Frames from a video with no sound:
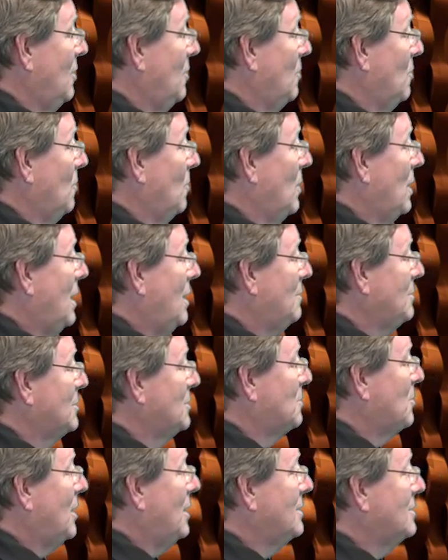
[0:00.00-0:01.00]
Wow, I'm
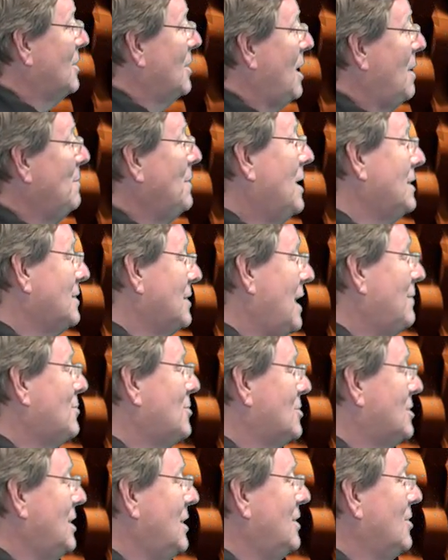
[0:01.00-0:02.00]
surprised. I'm not, after
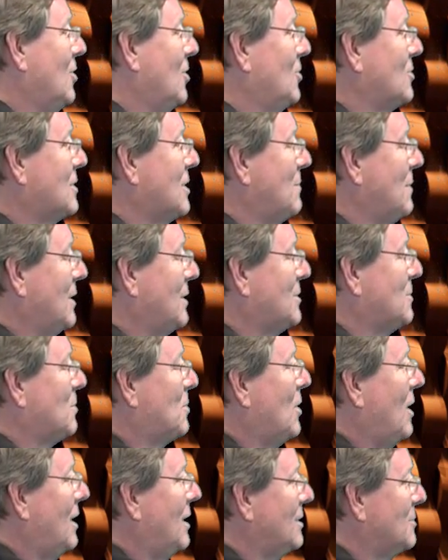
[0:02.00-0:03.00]
seeing The Host, I'm not
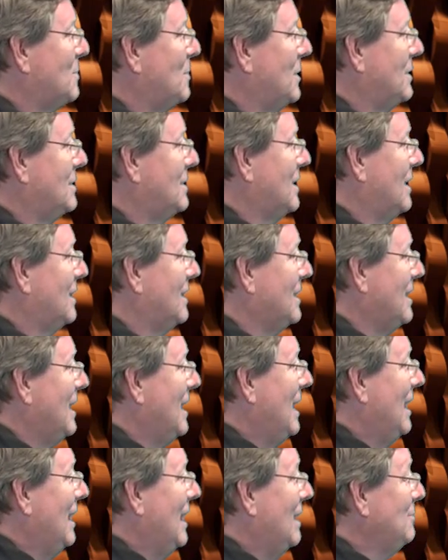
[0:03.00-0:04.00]
surprised, but uh,
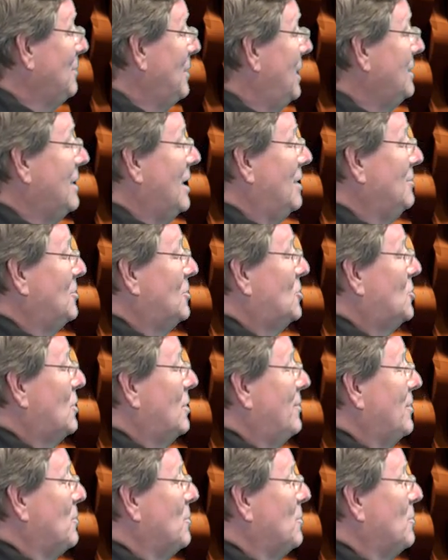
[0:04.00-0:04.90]
that, that's terrific.